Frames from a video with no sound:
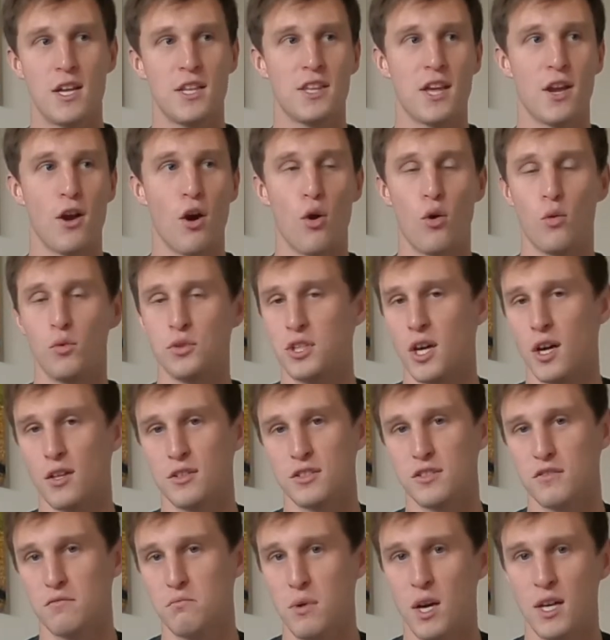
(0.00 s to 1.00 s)
they owe
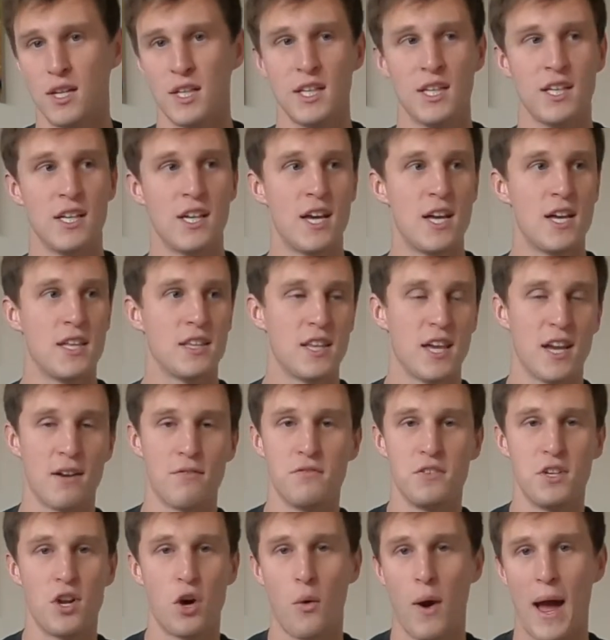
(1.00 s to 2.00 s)
tons of money, they
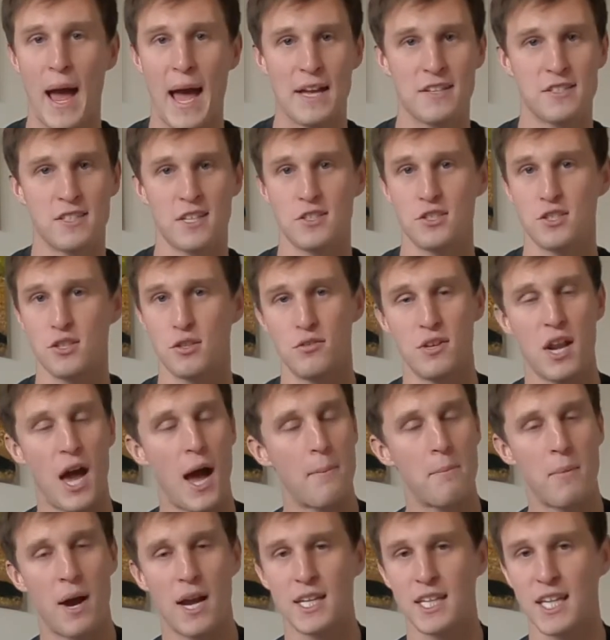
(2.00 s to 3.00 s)
have no assets, they're
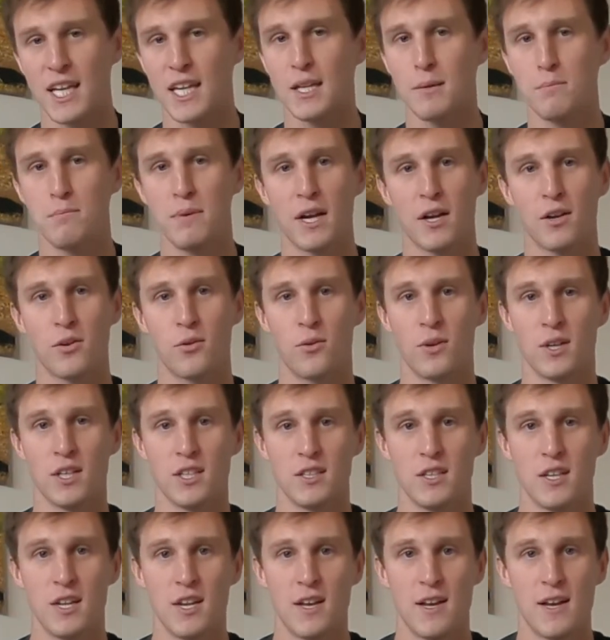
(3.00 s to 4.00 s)
not mining any
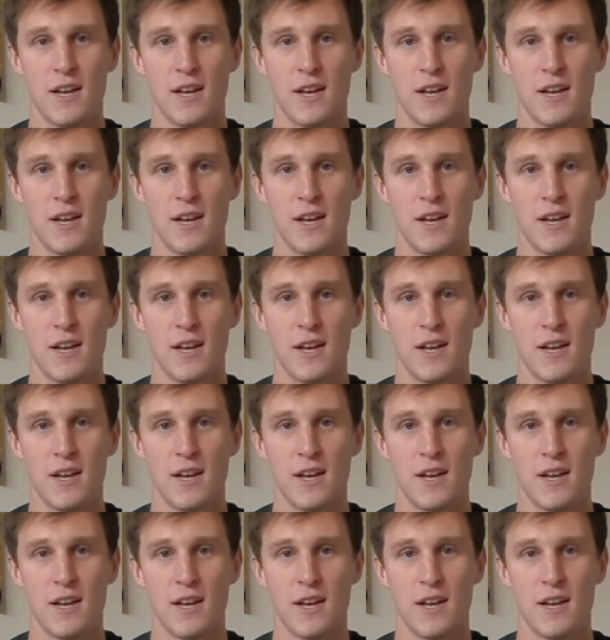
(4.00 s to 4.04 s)
Bitcoin,